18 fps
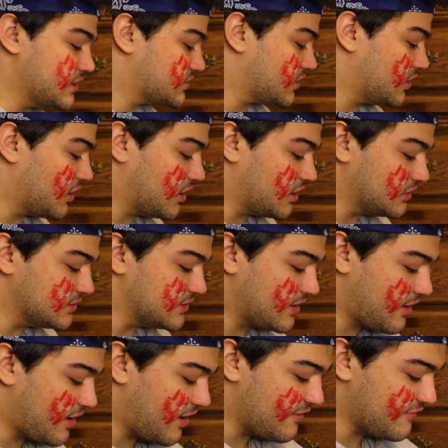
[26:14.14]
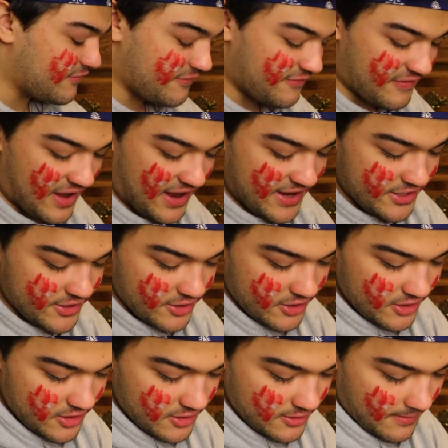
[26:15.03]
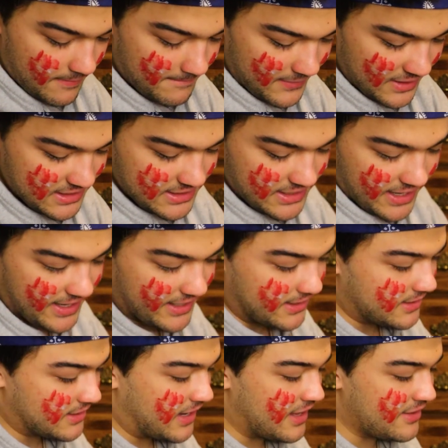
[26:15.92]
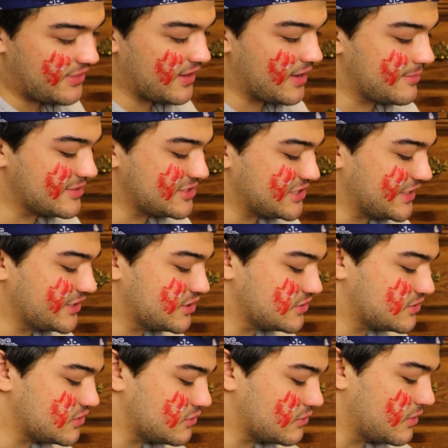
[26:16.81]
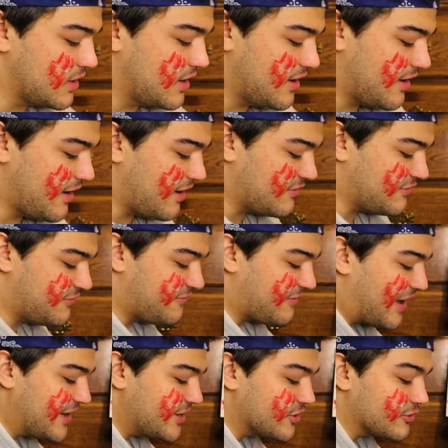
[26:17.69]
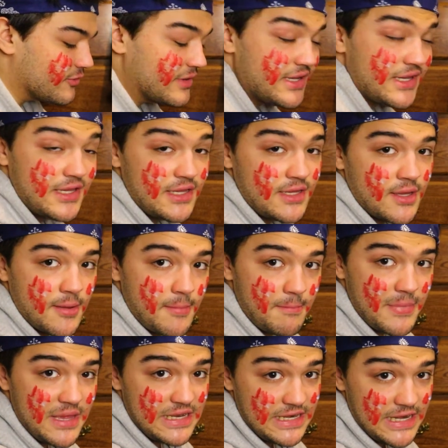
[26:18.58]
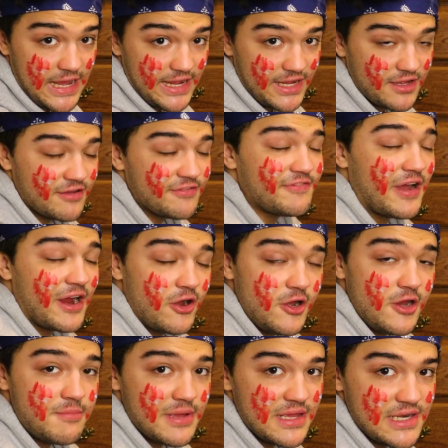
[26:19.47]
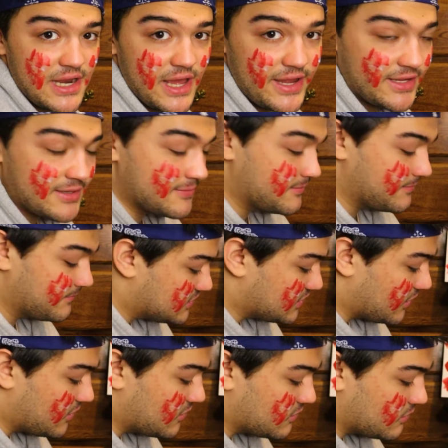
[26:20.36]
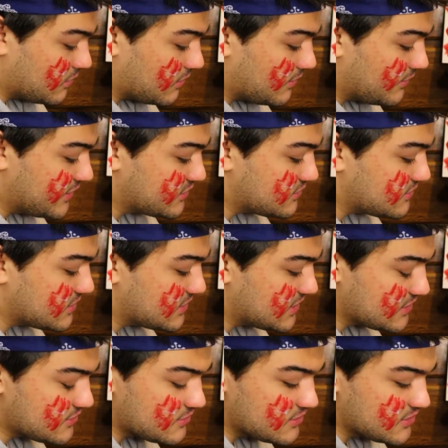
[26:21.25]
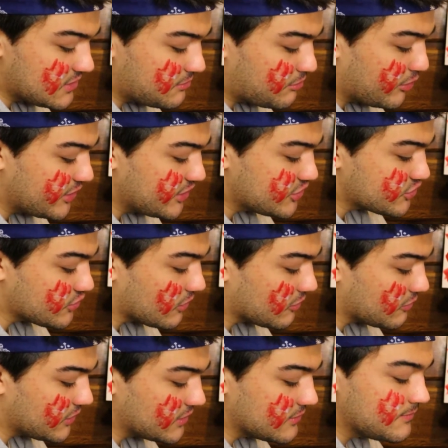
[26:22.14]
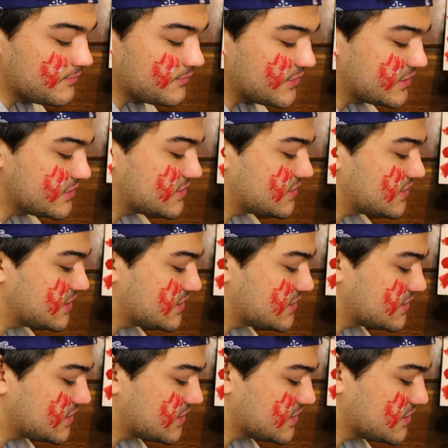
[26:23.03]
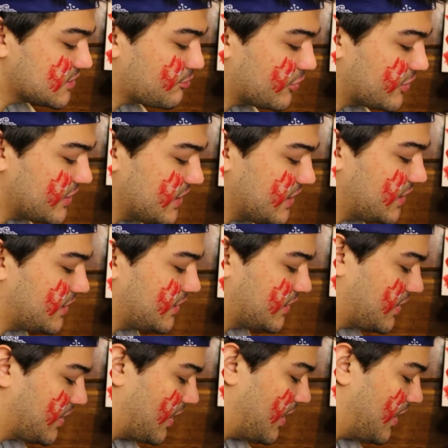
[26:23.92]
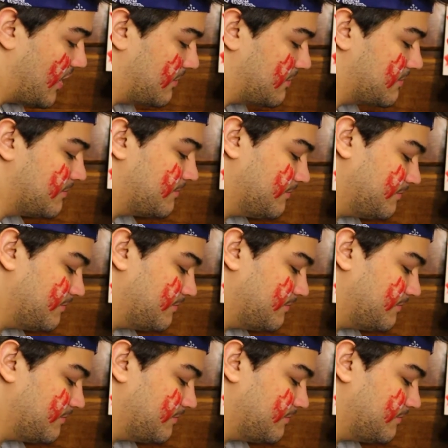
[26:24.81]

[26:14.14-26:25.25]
is called A Fire Midnight. I think I'm gonna change it to A Fiery Midnight. A Fiery Midnight. So this was a pretty short one. This is a pretty calm